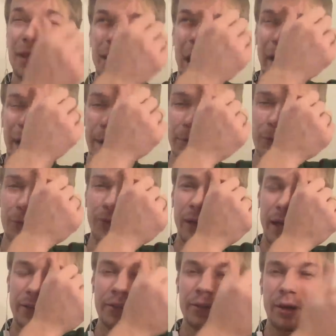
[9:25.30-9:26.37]
I came to the
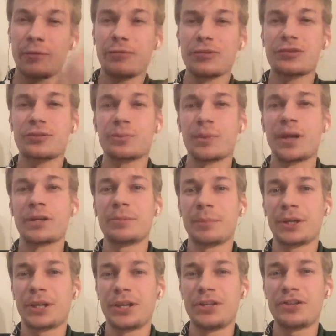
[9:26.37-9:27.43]
London office at
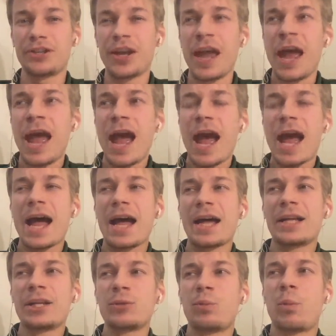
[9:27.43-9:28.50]
McKinsey,
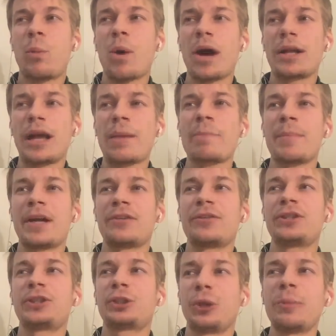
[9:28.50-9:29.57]
and when I met the
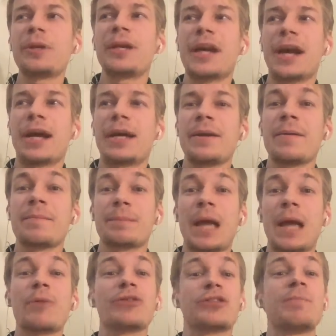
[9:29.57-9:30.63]
German guy,
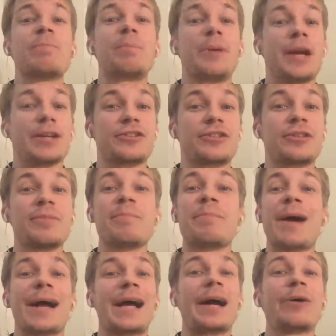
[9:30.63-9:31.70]
I was impressed
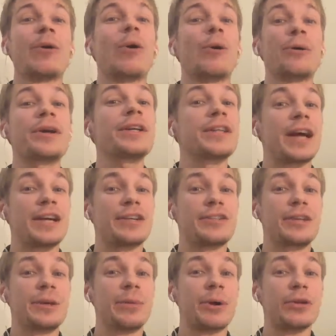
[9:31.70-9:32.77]
by how organized
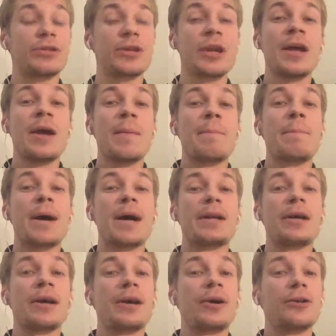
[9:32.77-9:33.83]
he was,
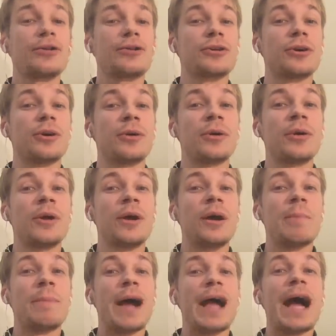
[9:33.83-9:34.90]
but also
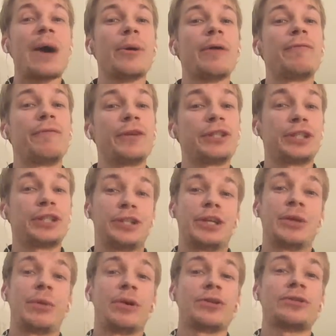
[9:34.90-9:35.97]
by how
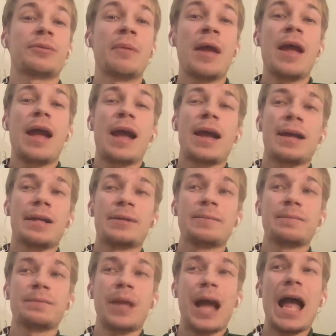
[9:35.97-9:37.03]
efficient he was.
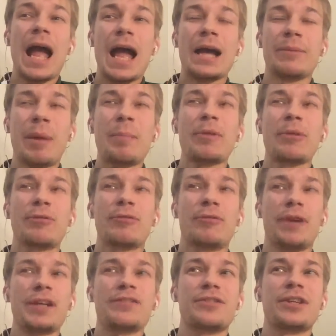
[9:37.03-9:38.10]
And I remember the
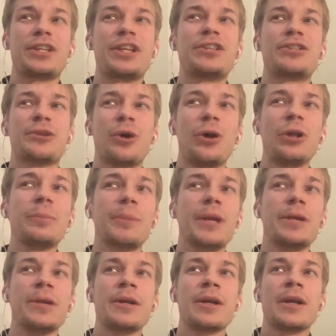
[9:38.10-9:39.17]
phrase that he told
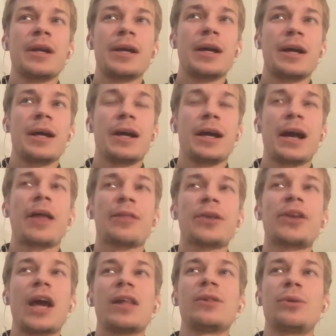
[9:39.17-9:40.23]
me, and
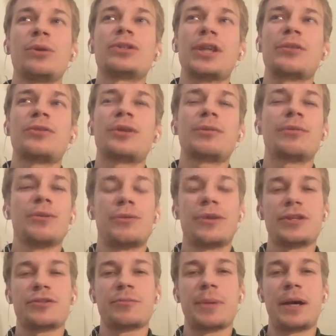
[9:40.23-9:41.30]
that I learned, I think, for the
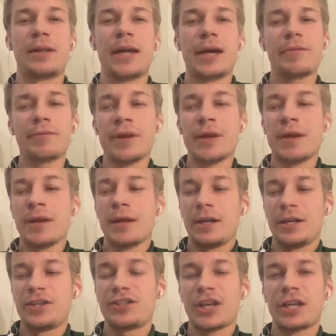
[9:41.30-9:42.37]
rest of my life.
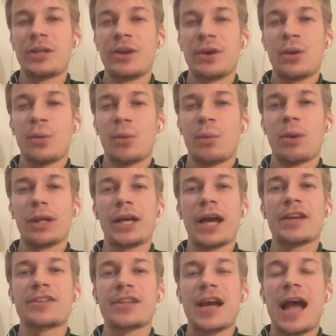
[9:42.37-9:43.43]
He said, "Well,
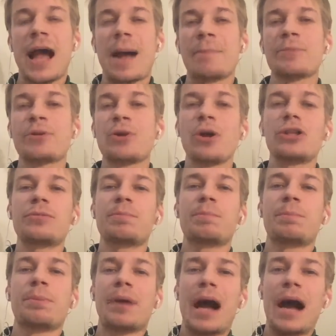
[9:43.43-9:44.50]
guys, I'm not
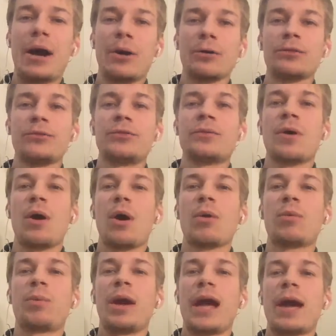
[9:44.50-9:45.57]
proud
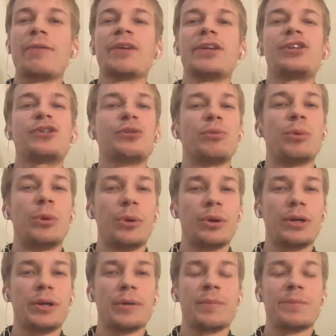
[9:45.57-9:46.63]
of having to
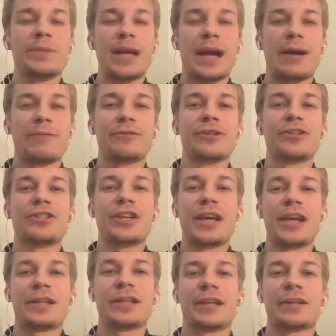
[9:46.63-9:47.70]
work after
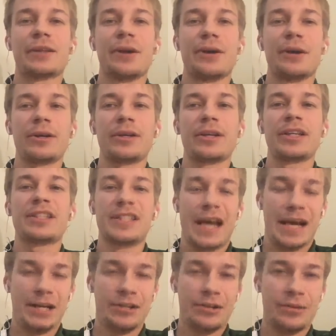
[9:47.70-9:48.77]
10 o'clock at night.